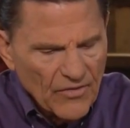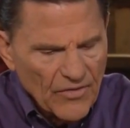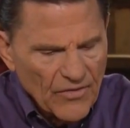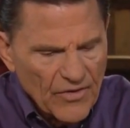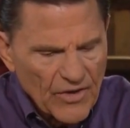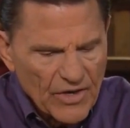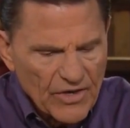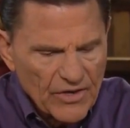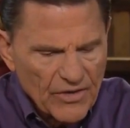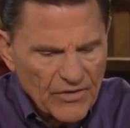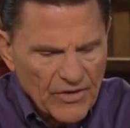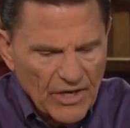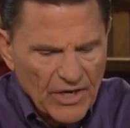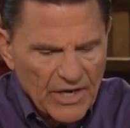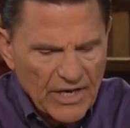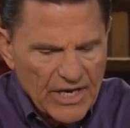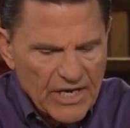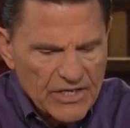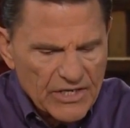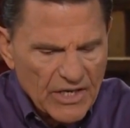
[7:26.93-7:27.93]
there, there
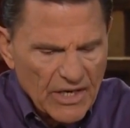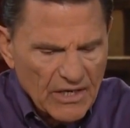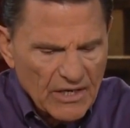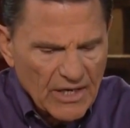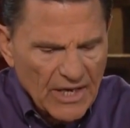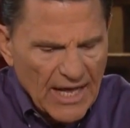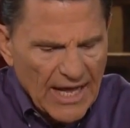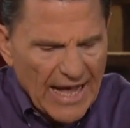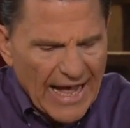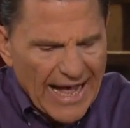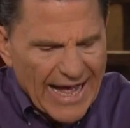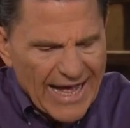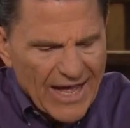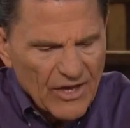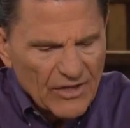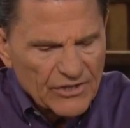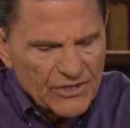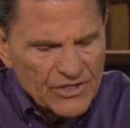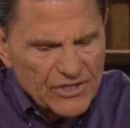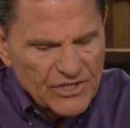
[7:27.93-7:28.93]
is an
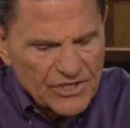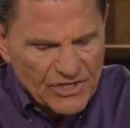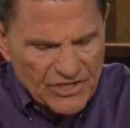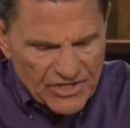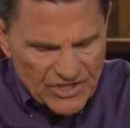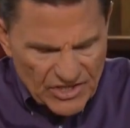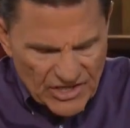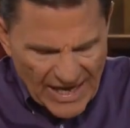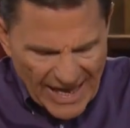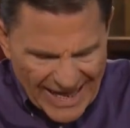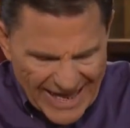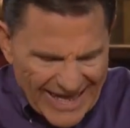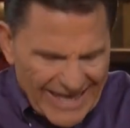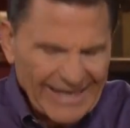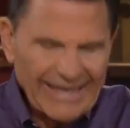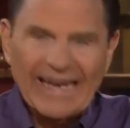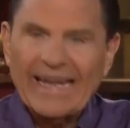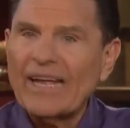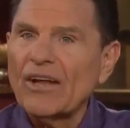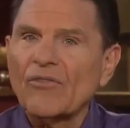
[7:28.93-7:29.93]

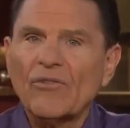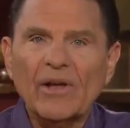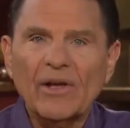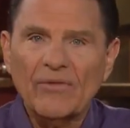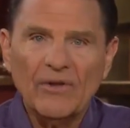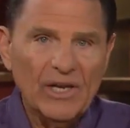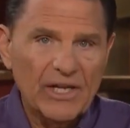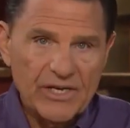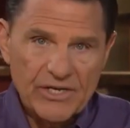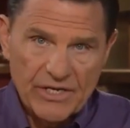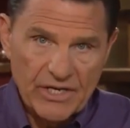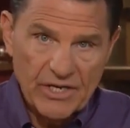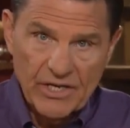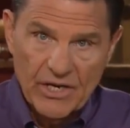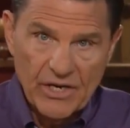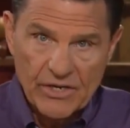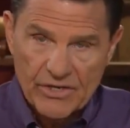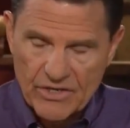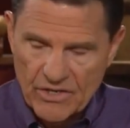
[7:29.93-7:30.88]
outstanding revelation here.